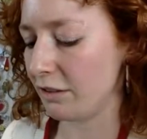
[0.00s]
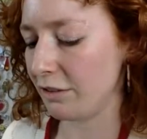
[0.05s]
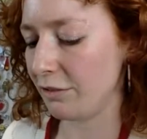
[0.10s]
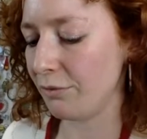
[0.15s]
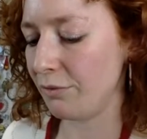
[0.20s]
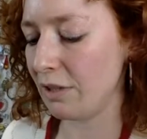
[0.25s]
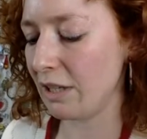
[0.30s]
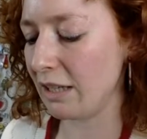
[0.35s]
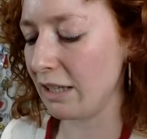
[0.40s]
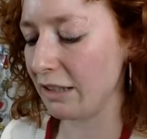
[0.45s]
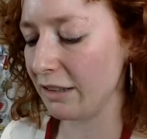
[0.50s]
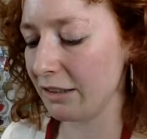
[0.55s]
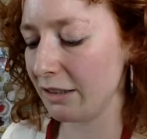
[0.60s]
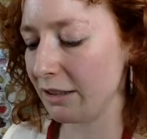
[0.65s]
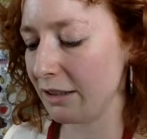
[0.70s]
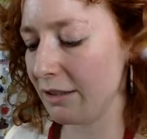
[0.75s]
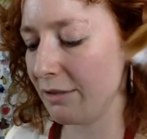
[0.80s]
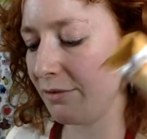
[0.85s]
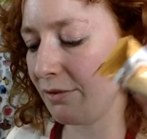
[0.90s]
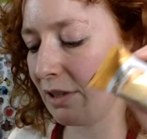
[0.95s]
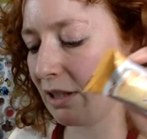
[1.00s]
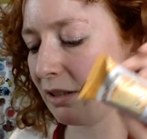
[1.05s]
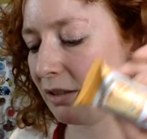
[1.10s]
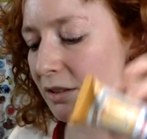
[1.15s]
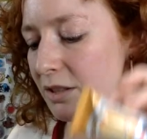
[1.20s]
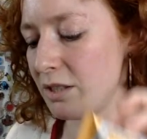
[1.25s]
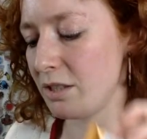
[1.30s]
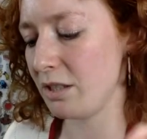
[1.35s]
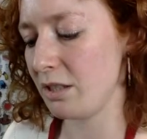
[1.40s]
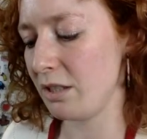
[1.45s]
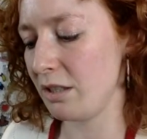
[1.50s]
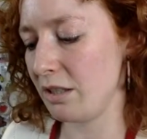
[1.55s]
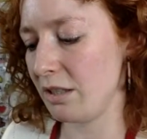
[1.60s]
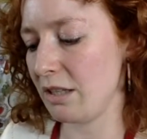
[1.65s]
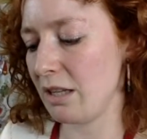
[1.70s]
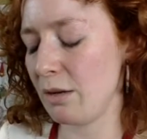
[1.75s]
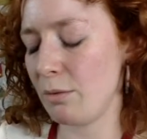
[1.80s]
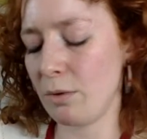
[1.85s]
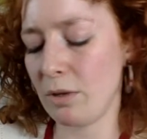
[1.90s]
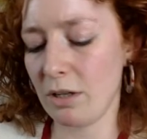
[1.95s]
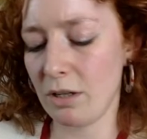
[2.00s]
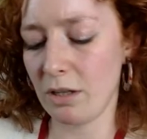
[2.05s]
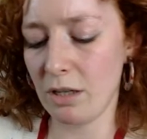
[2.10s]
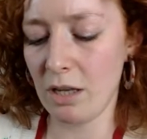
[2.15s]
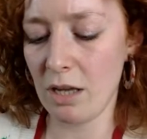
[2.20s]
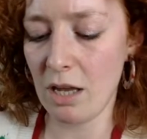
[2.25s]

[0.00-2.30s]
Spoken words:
The feelings that I felt, they were